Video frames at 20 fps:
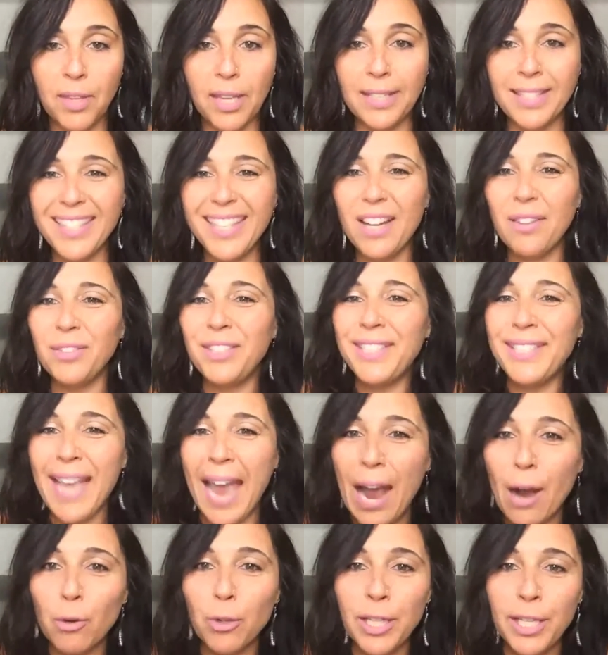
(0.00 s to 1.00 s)
Instead of
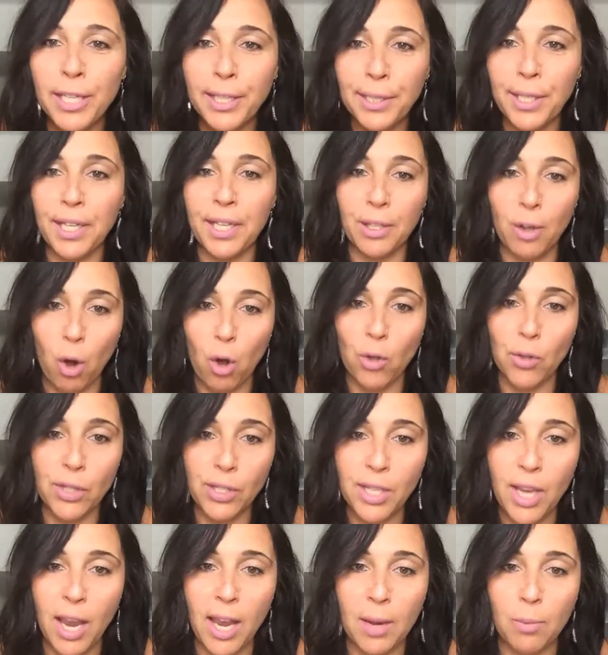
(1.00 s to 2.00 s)
doubting it all the
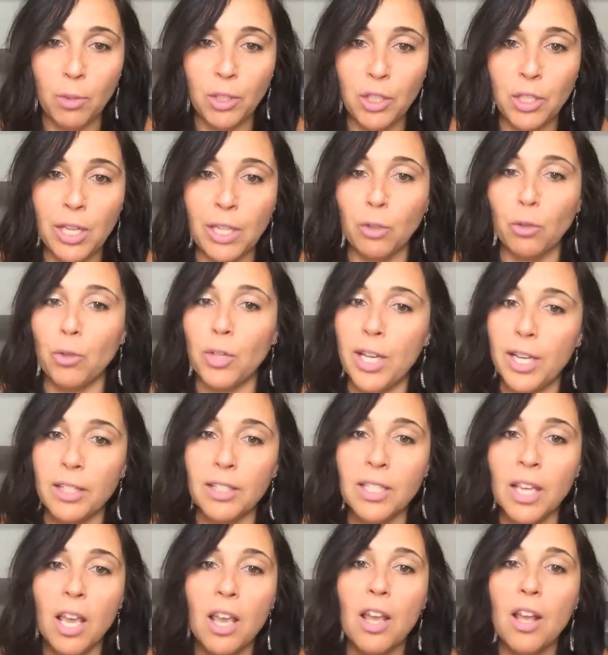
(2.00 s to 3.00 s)
time, which then
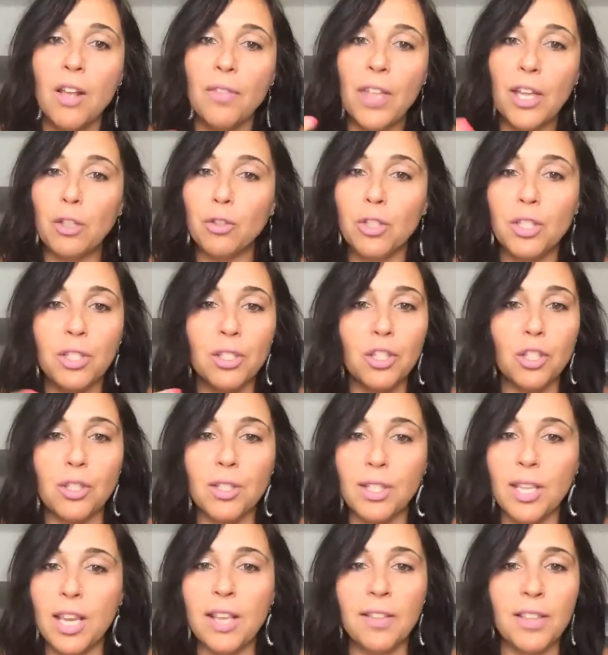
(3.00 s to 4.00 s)
you're
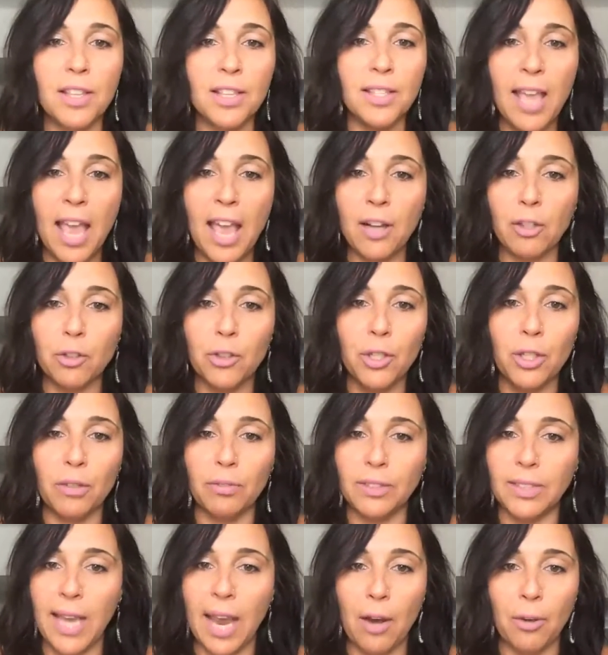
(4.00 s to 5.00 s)
just in this energy
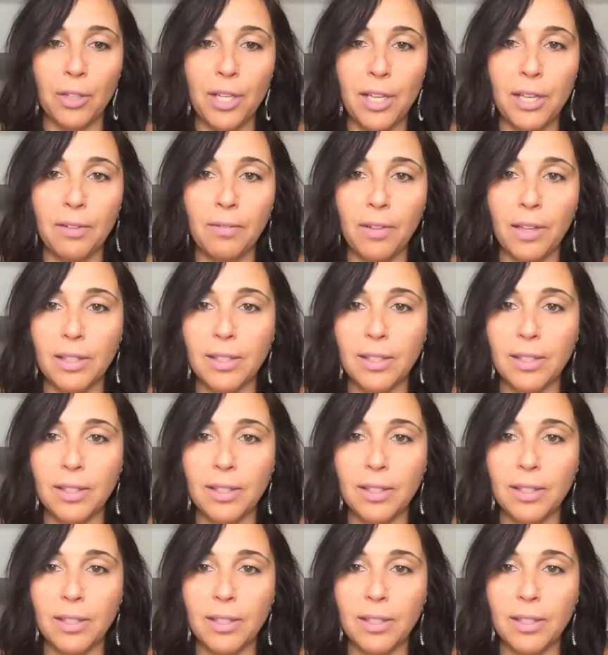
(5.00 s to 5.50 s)
of doubting.